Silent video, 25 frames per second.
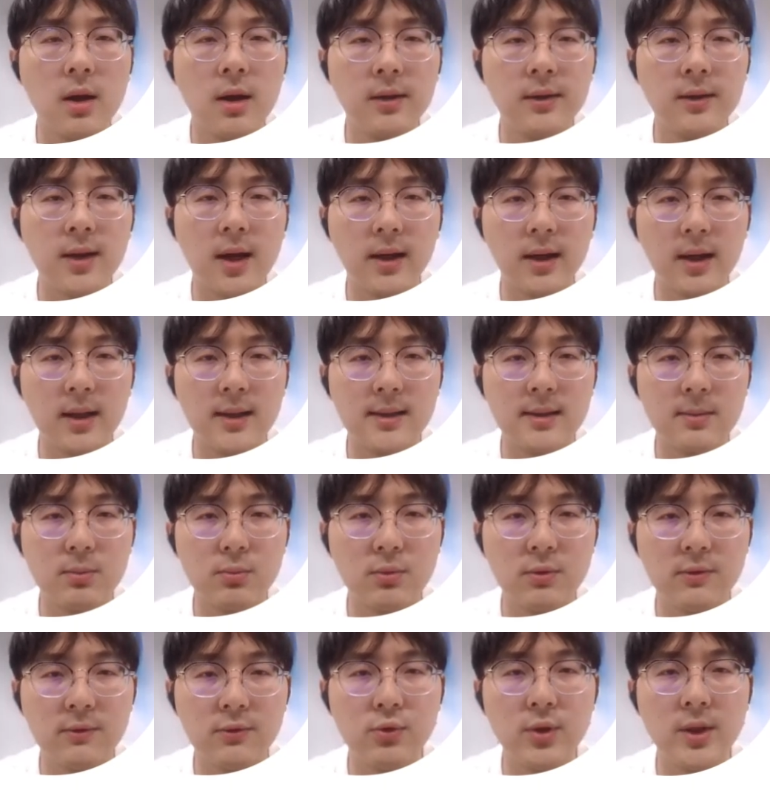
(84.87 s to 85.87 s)
Targets
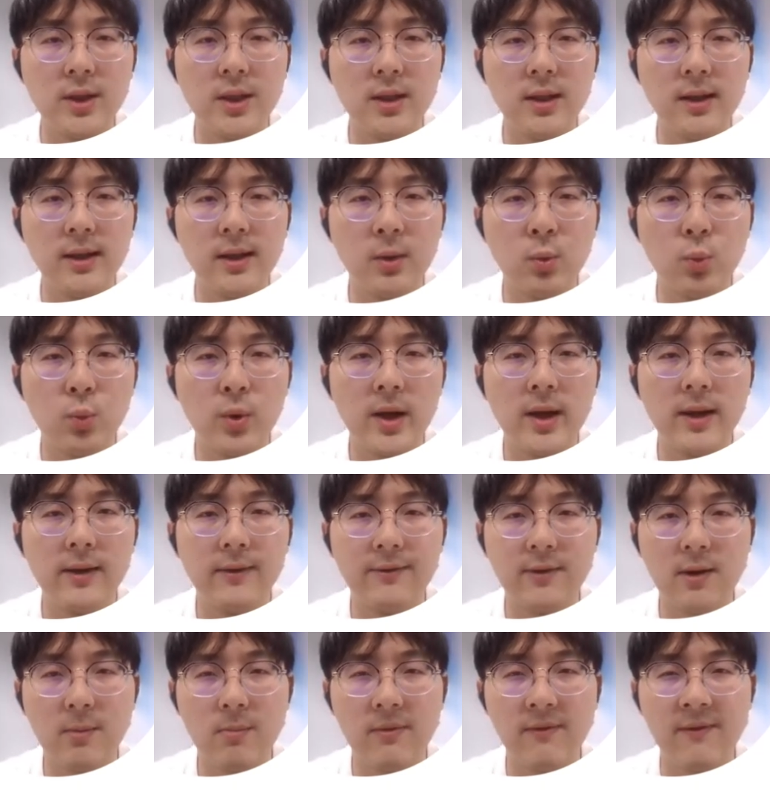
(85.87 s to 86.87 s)
move radially away
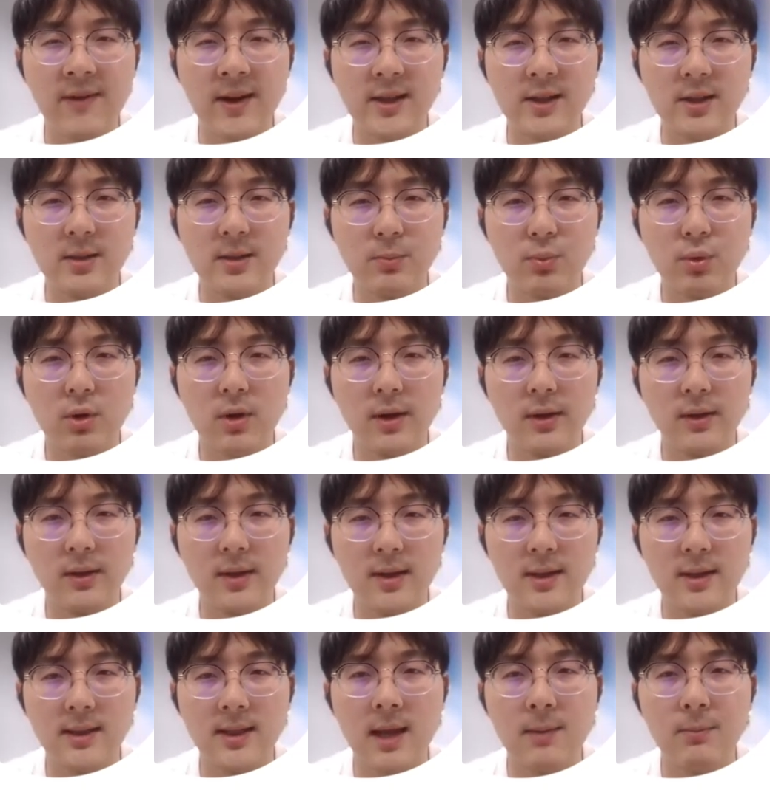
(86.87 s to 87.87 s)
from the vanishing point
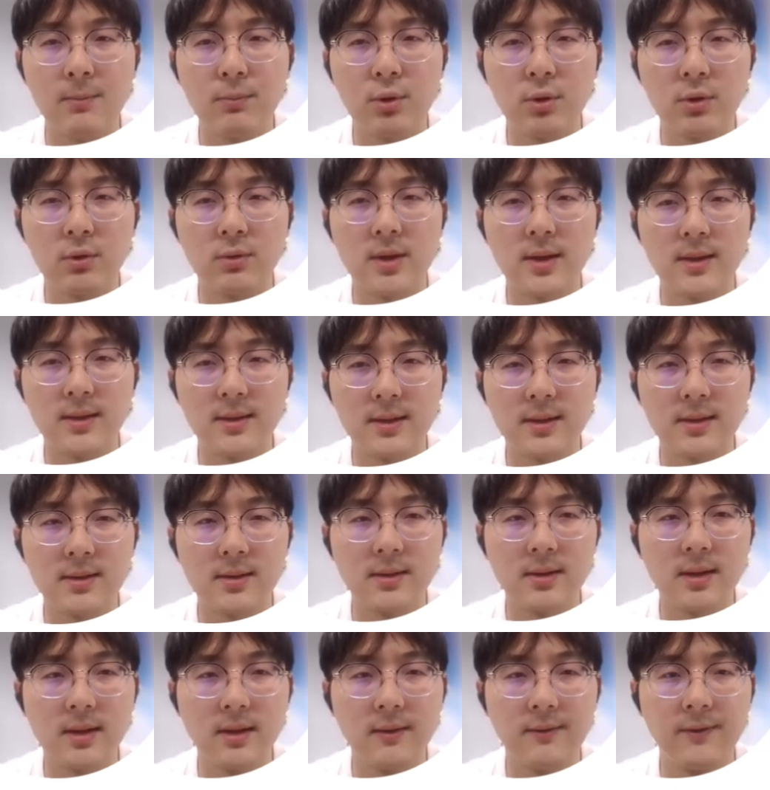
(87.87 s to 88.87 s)
as time
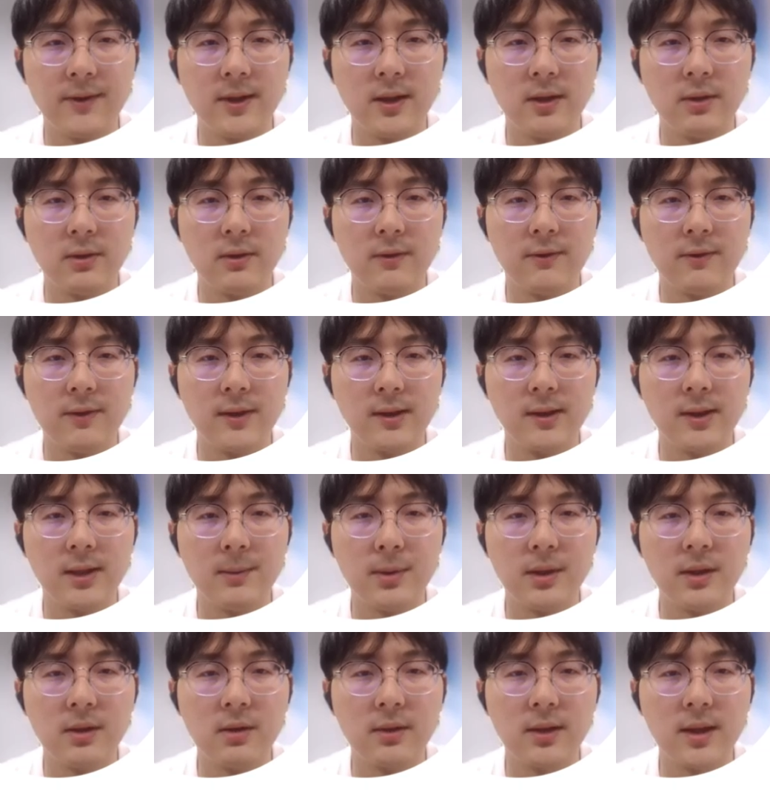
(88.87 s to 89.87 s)
progresses in the video. For the
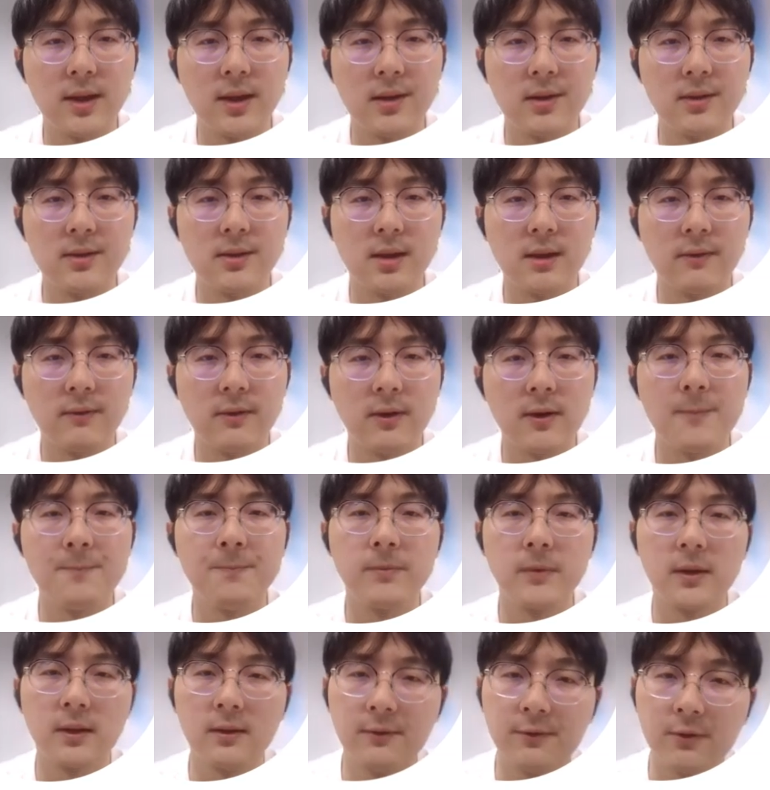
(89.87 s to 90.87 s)
typical case of a
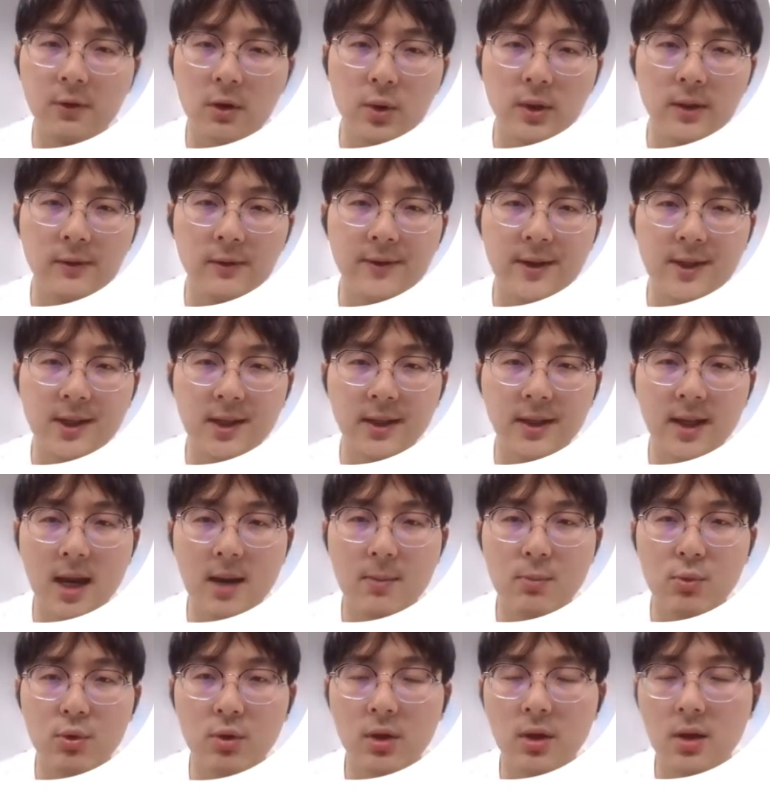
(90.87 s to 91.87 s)
forward-facing
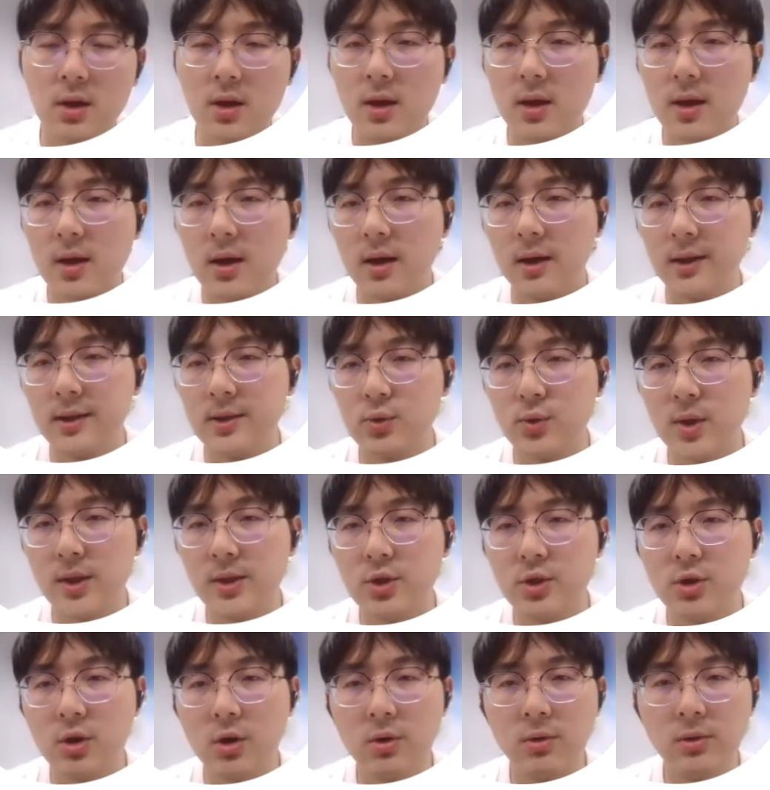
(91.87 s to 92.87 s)
camera, a
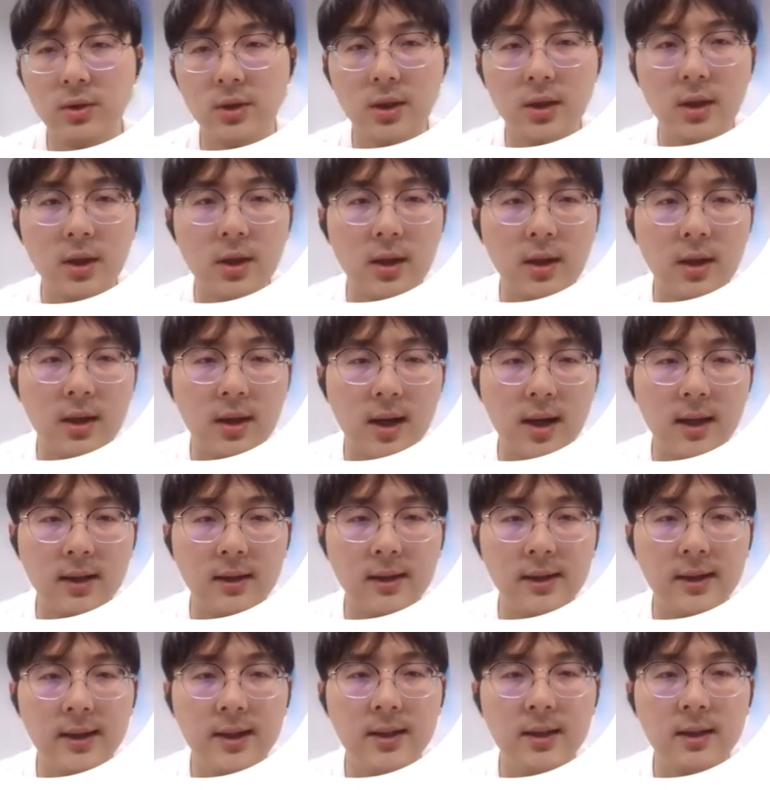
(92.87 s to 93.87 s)
straight road, and
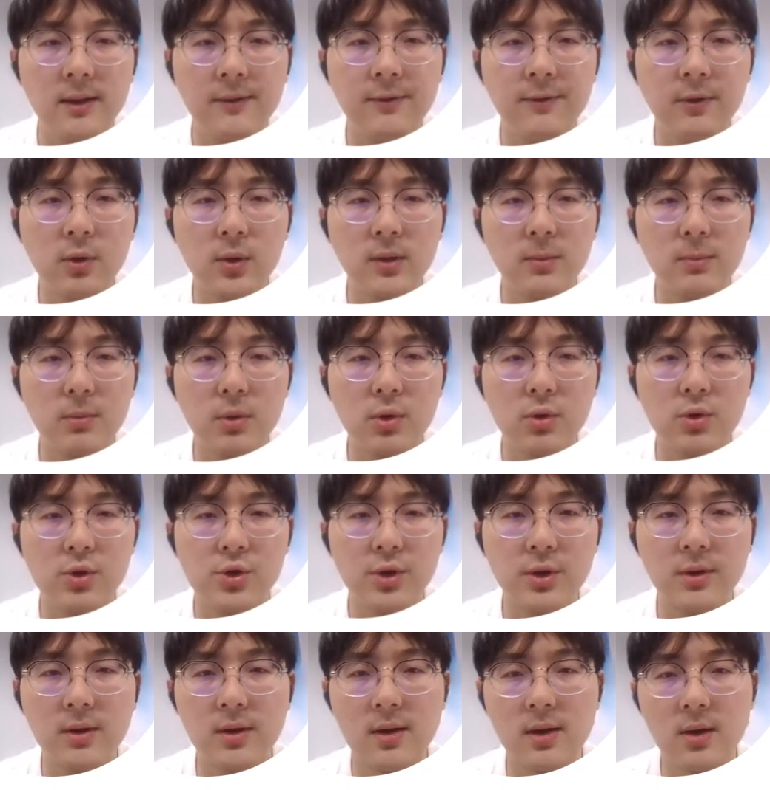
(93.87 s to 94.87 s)
linear forward
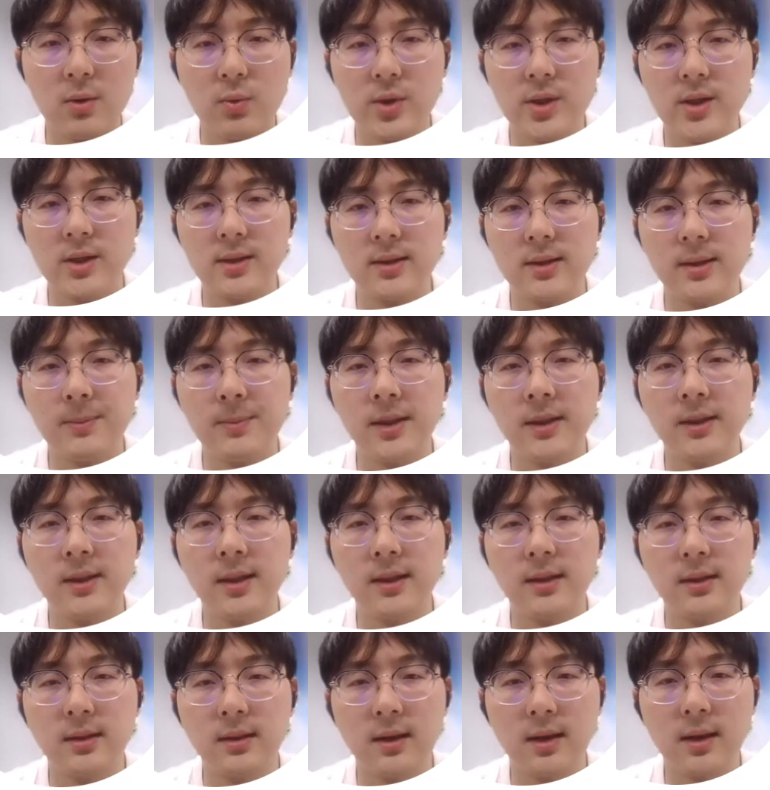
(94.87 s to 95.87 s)
motion, which is
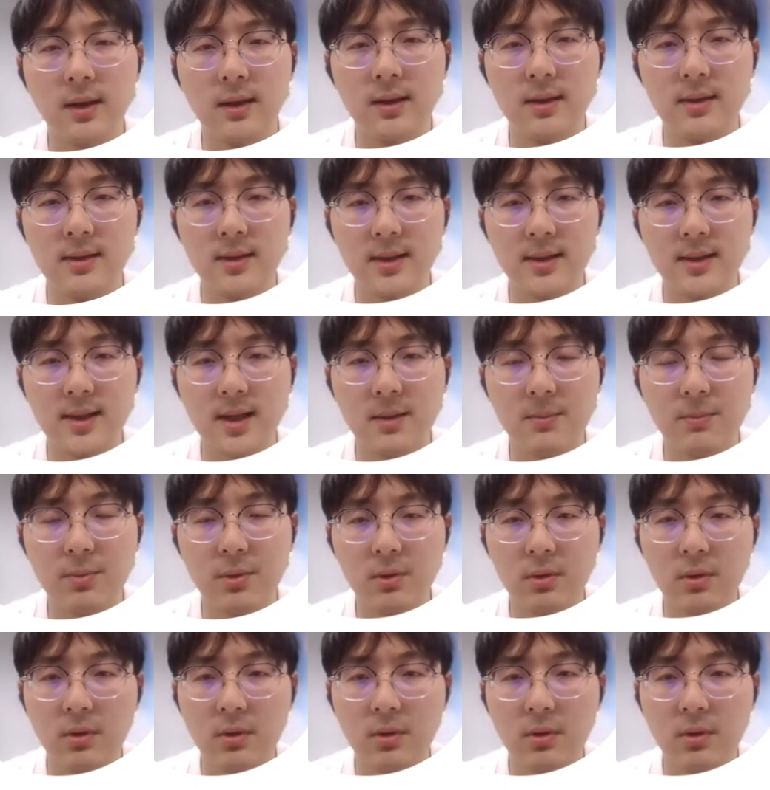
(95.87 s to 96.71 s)
depicted in this example.